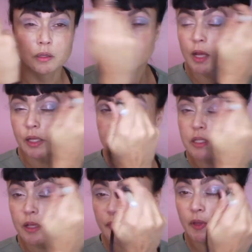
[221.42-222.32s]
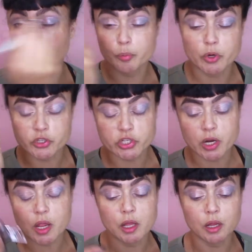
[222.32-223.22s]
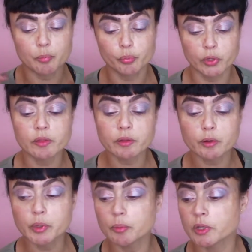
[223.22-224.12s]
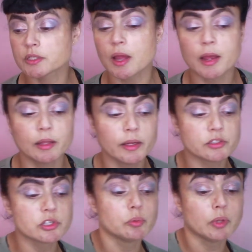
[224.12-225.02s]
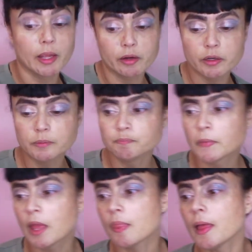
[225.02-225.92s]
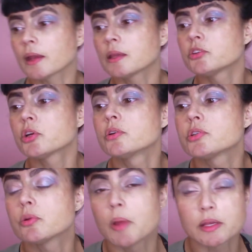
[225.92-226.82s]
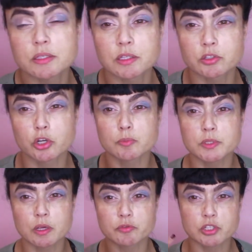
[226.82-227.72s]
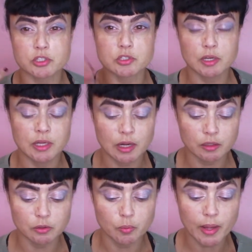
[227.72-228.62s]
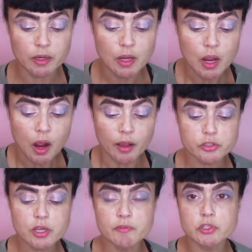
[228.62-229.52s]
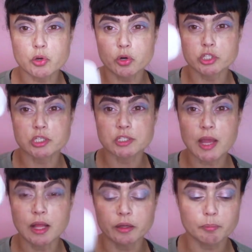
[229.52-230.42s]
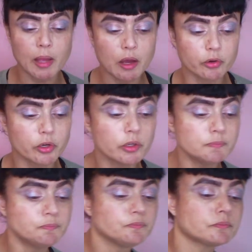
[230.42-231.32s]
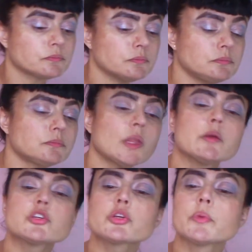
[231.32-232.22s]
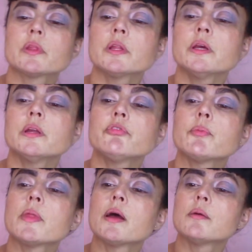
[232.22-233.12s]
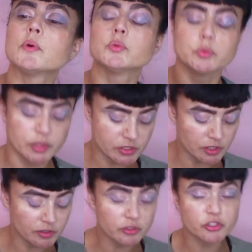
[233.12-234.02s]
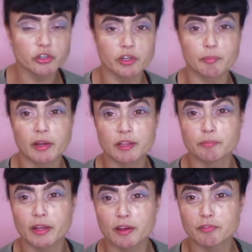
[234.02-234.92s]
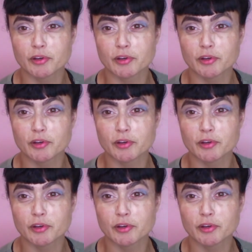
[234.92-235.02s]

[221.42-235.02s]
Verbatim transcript: I like to let the airbrush breathe a little bit because I like to layer and that can turn into a mess in terms of just getting a little wet. I also have this gorgeous talc powder and show me the lid from them. Ooh, it's a little dirty, my, my cover.